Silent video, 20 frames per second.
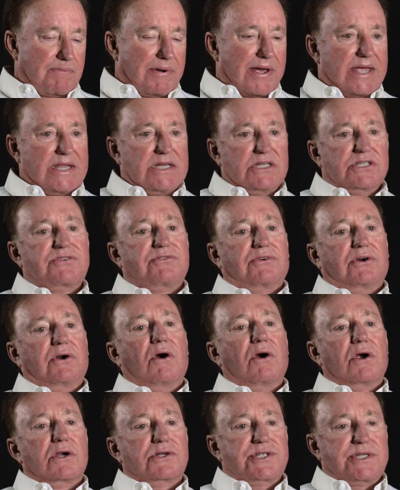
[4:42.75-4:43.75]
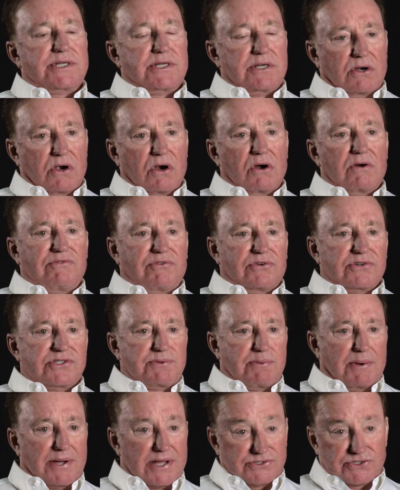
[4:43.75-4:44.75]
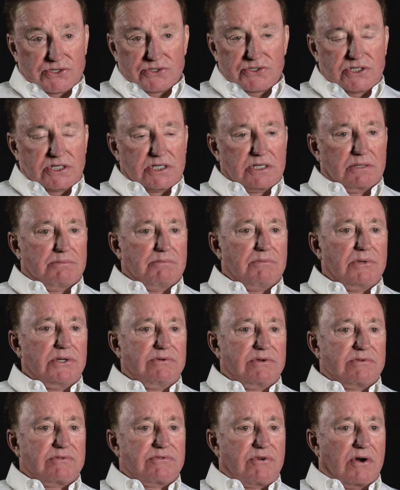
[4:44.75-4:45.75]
pace for RCR for sponsorship moving